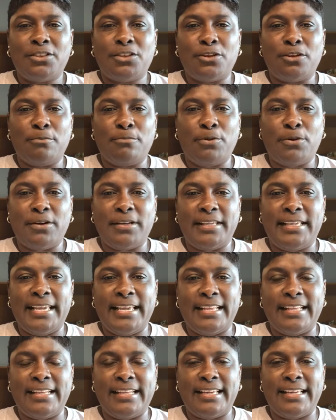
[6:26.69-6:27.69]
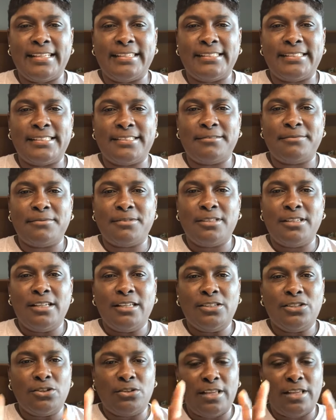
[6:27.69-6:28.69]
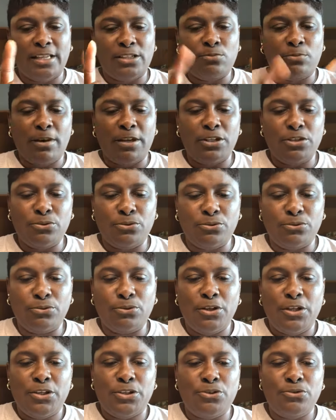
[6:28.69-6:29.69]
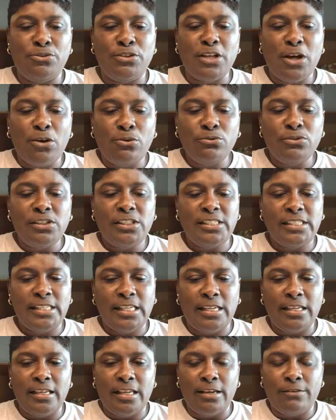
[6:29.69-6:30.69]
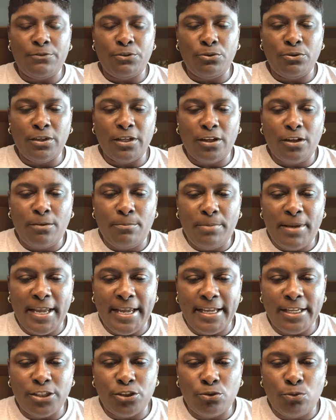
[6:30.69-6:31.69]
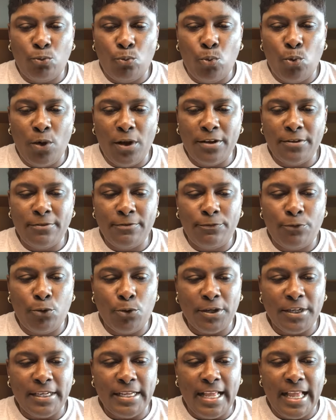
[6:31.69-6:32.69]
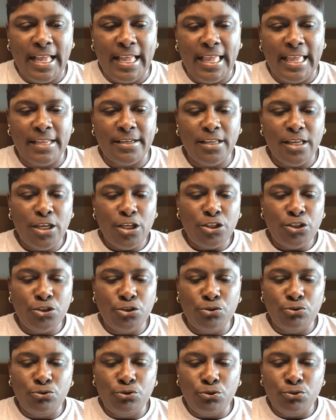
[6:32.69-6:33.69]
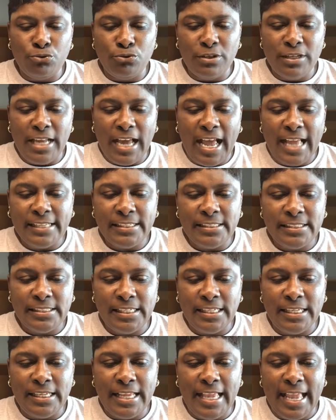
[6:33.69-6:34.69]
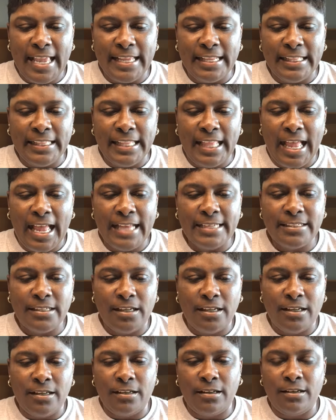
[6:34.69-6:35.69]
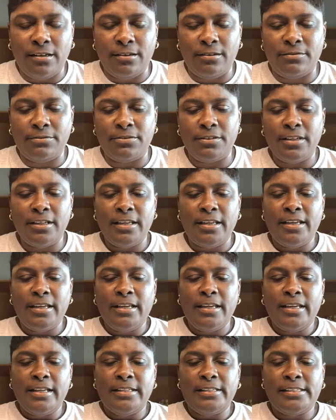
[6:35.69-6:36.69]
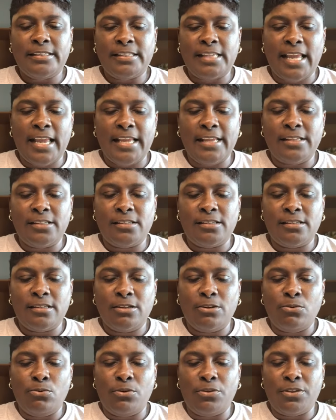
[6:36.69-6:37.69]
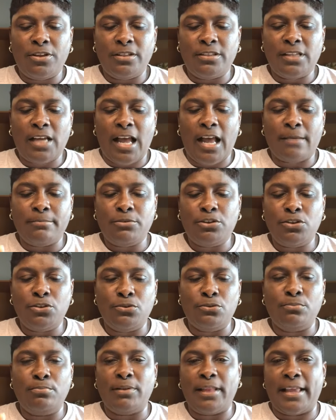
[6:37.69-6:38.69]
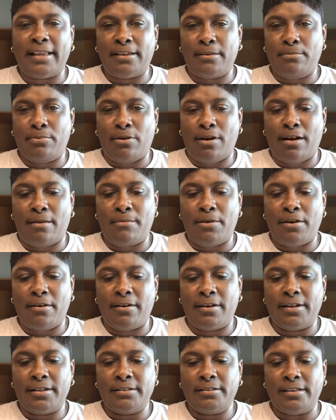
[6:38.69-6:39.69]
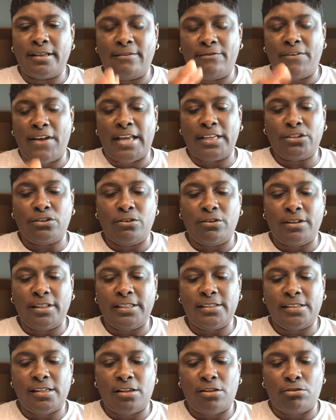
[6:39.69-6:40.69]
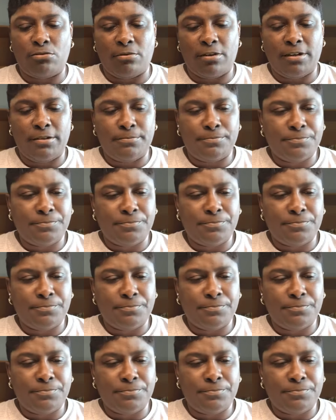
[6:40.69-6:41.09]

third-party candidates. So that's why you don't see, if you look on page 149, you do not see a lot of states with the top two blanket primary. In fact, you only see 3.